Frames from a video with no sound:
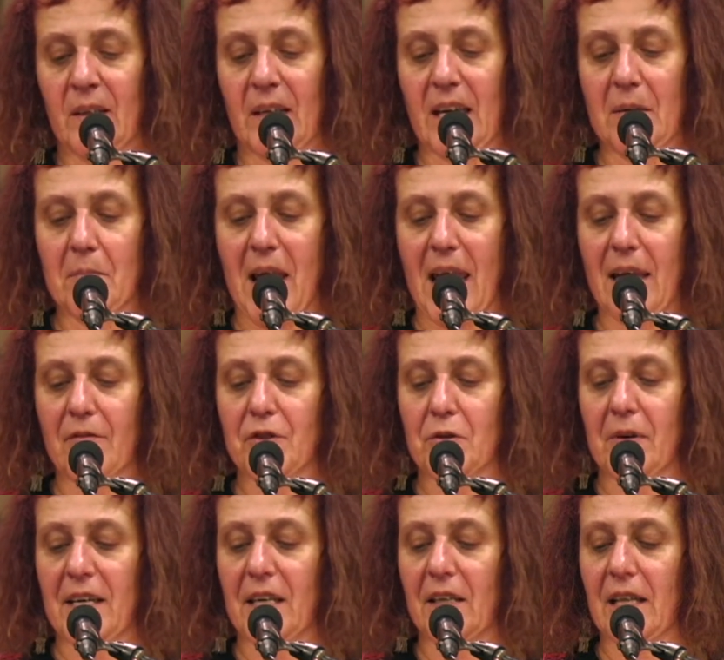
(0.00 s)
In May of
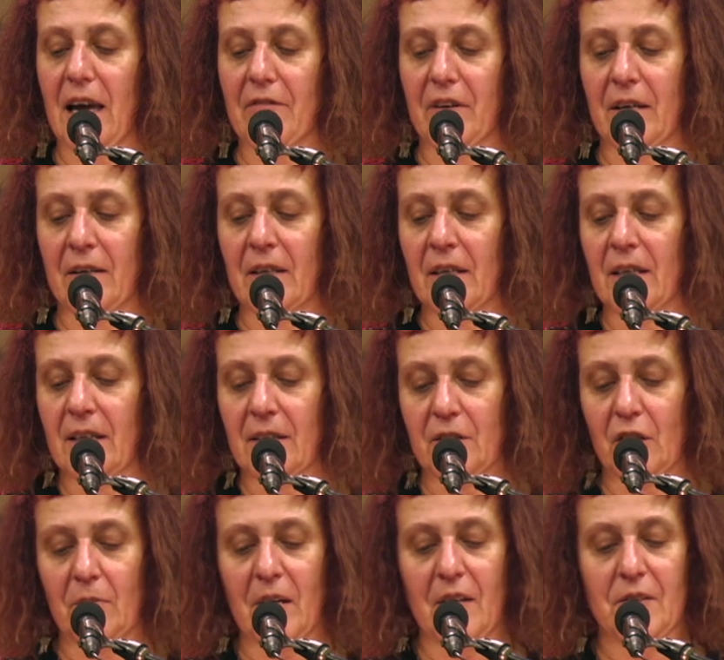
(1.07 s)
2011,
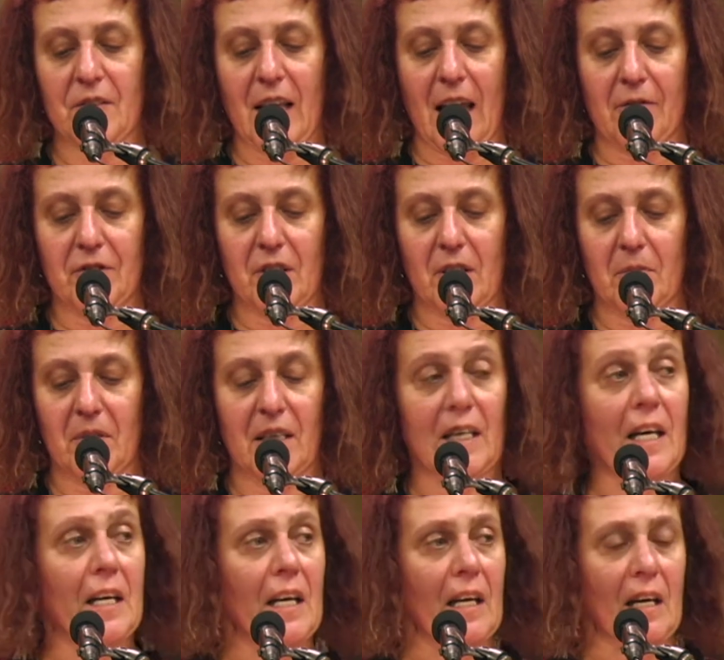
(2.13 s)
2 months after the
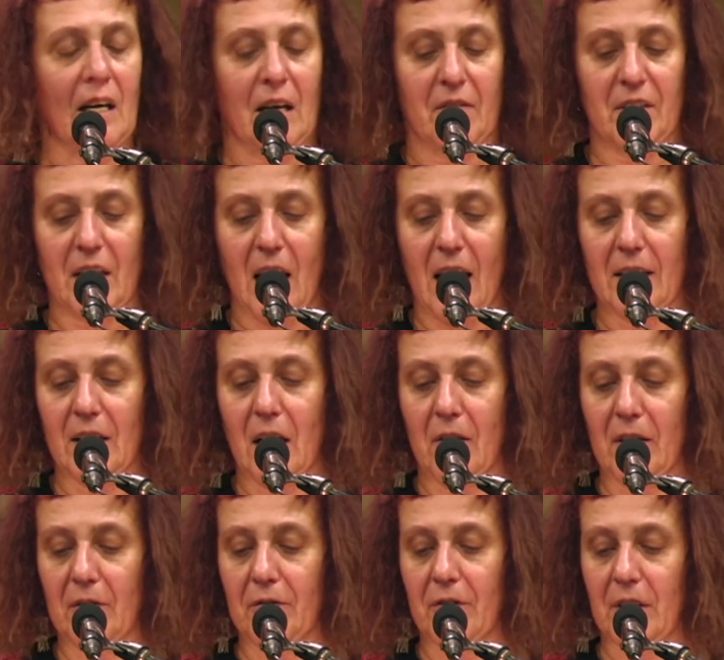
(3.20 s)
beginning of the
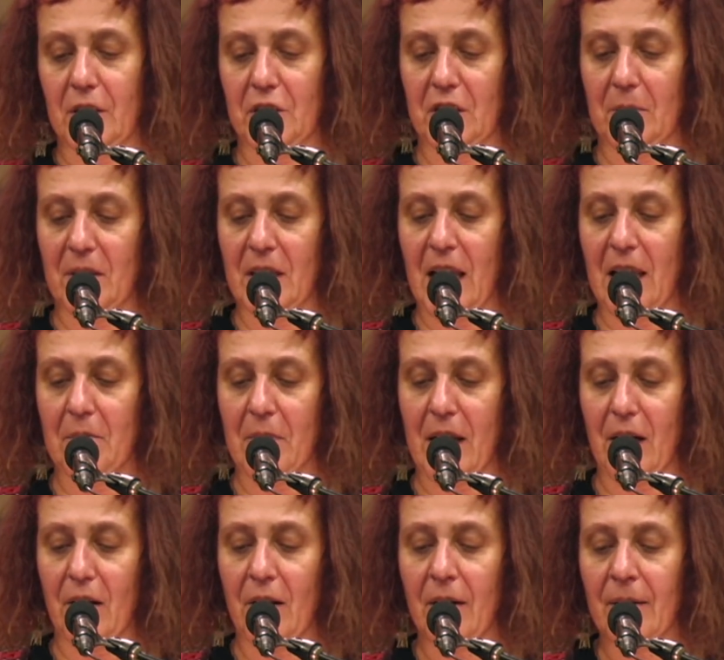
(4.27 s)
ongoing Fukushima
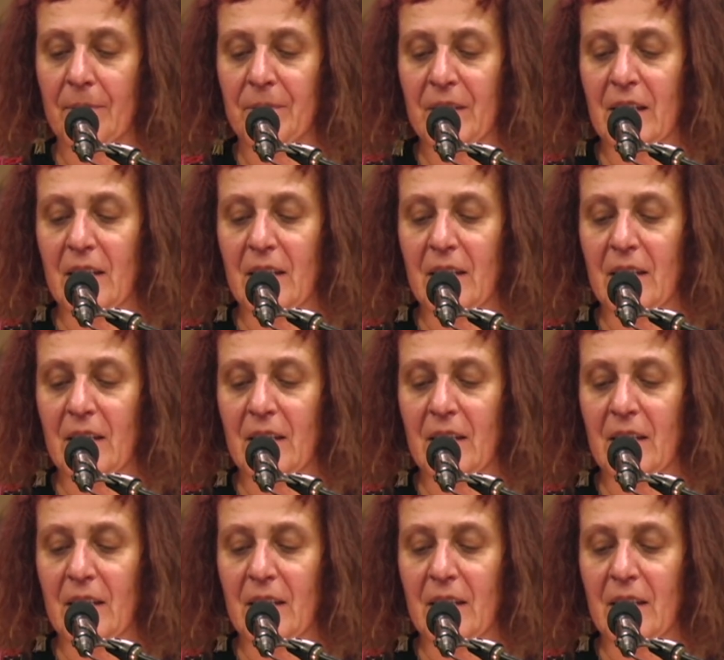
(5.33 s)
nightmare,